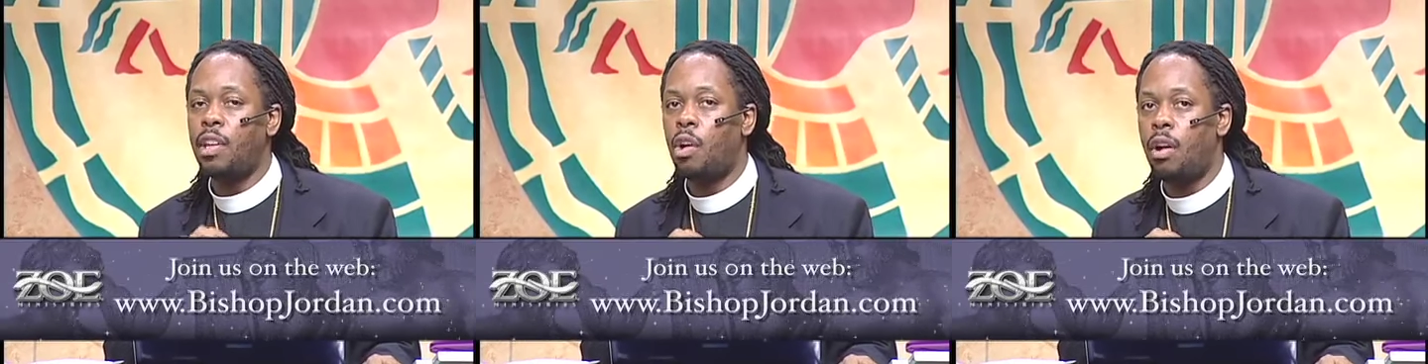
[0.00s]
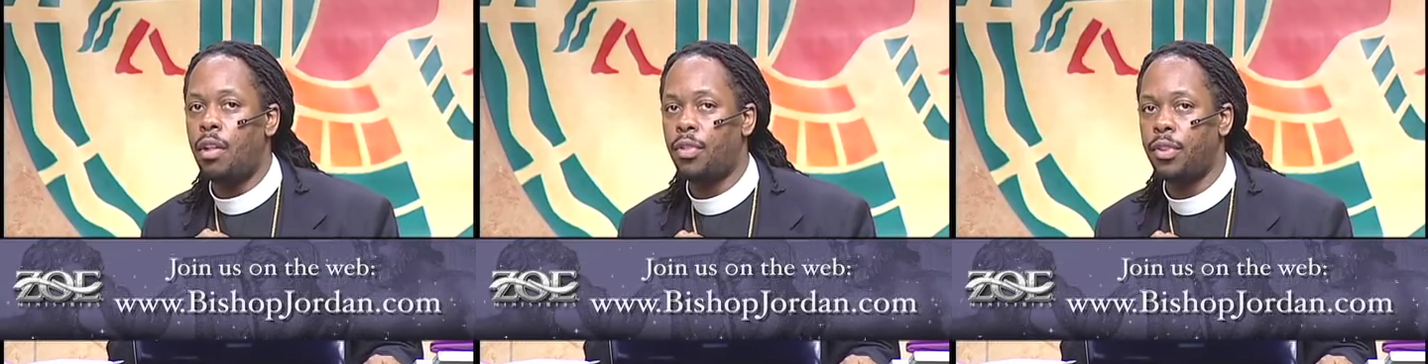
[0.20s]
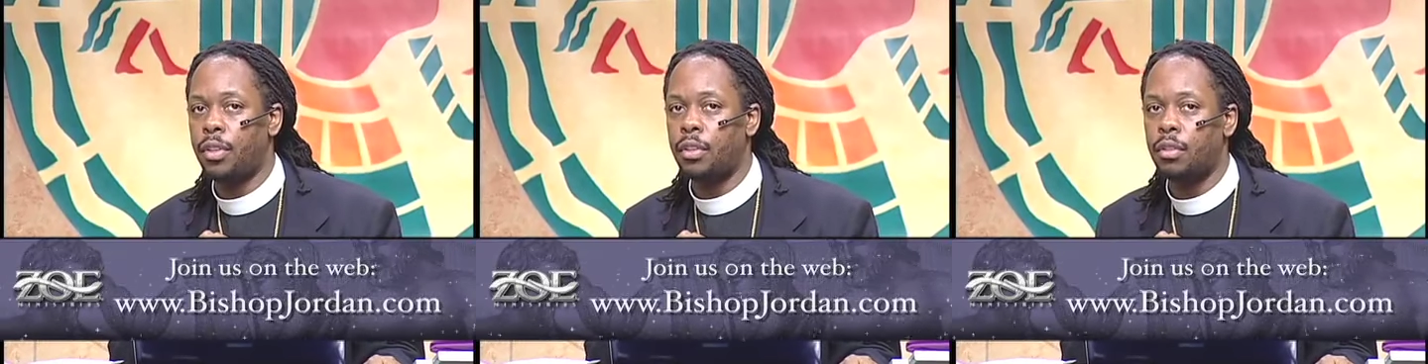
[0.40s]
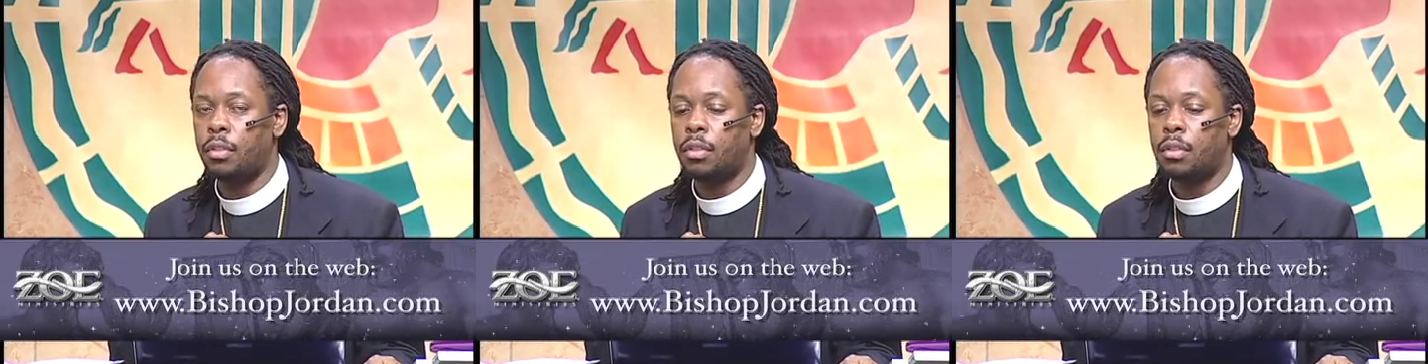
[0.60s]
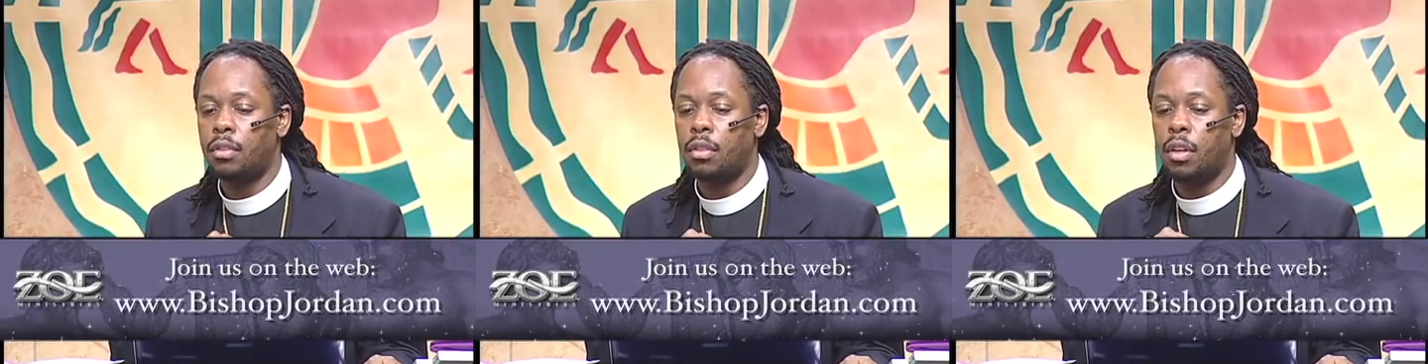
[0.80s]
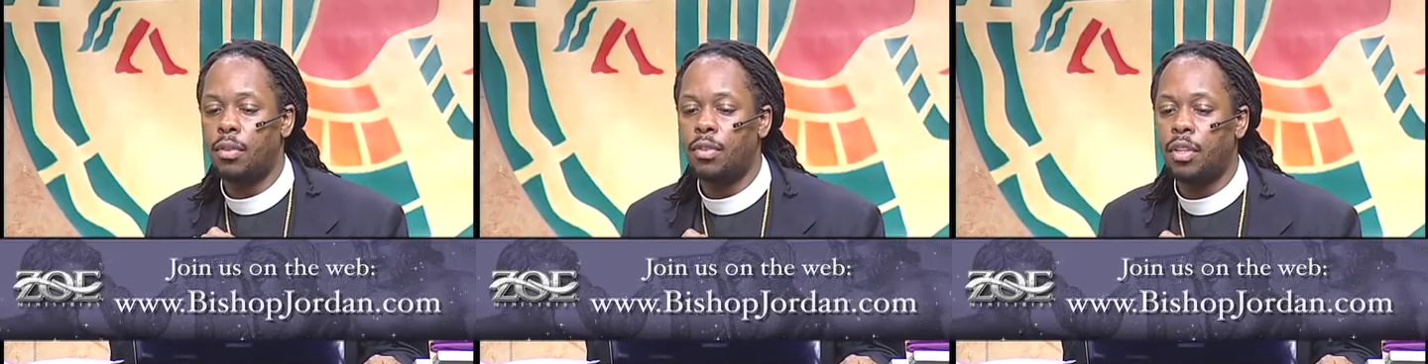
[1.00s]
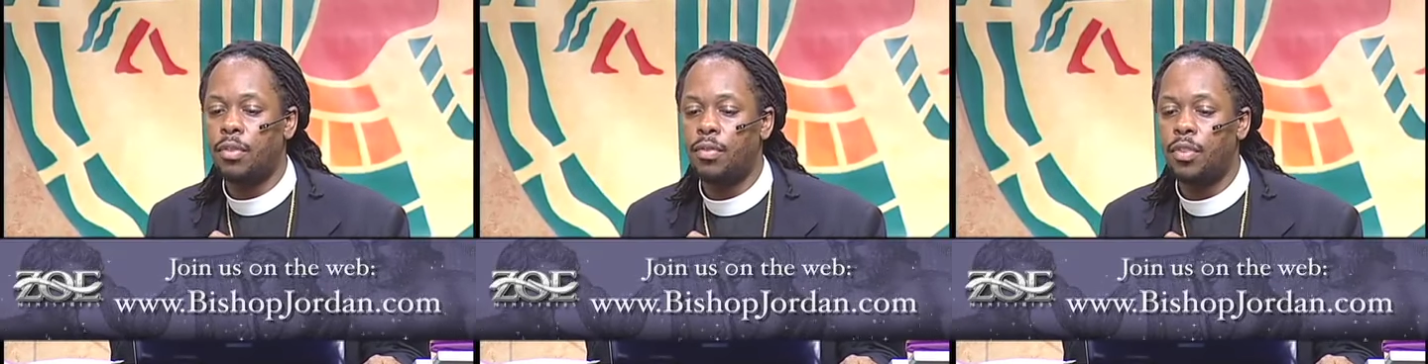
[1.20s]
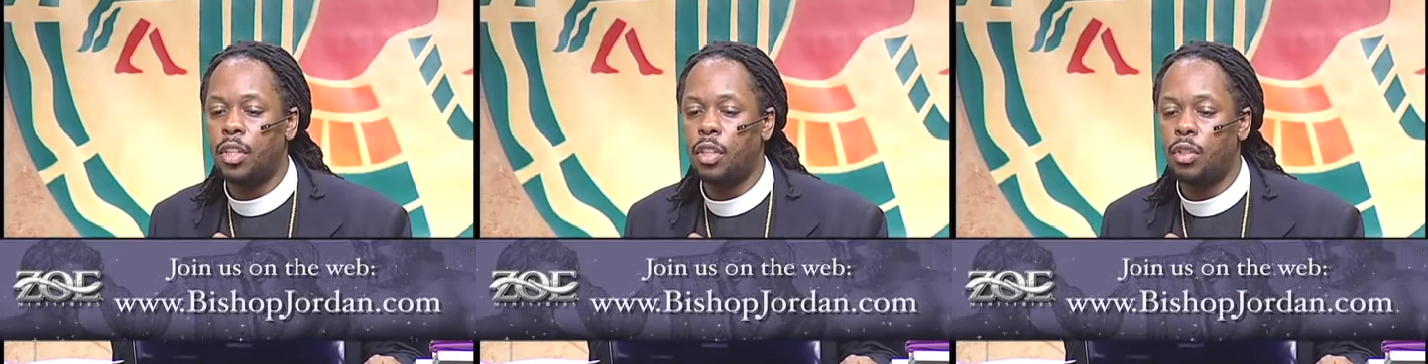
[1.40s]
author of
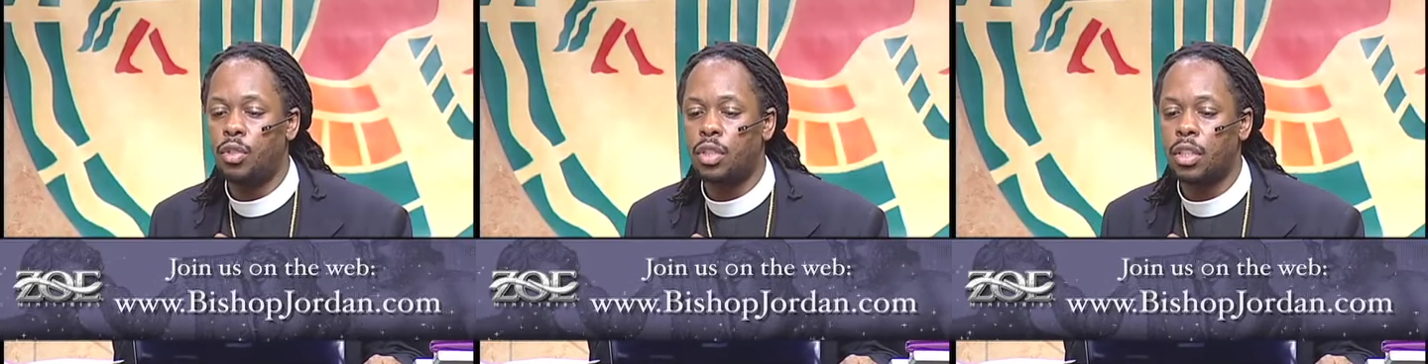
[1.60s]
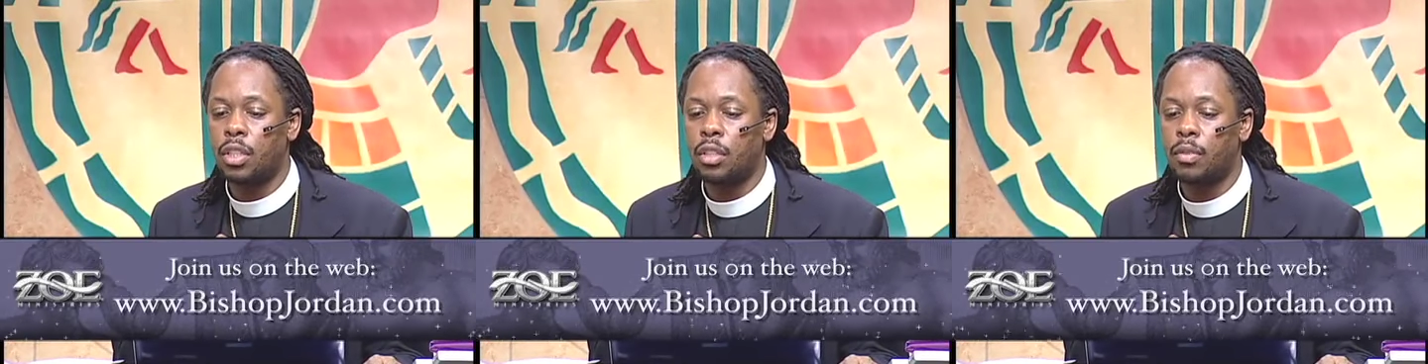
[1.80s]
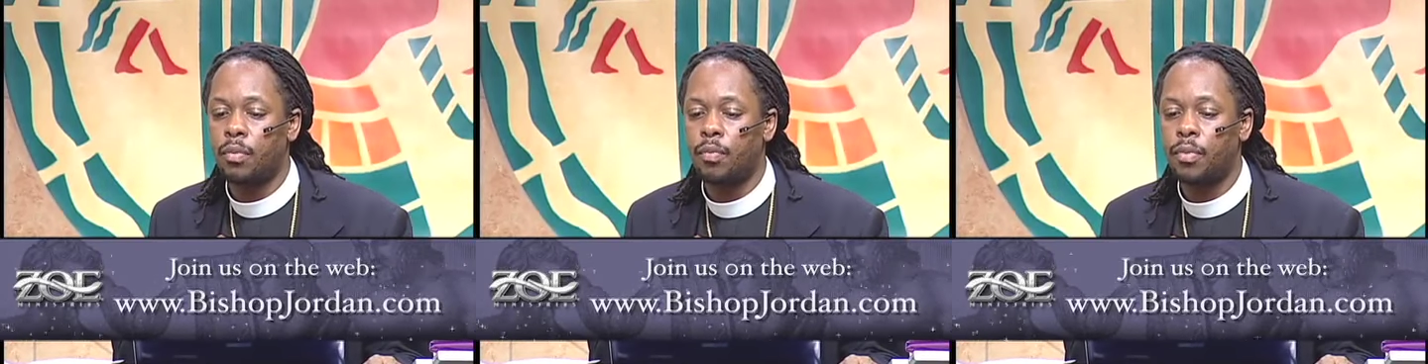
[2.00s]
confusion,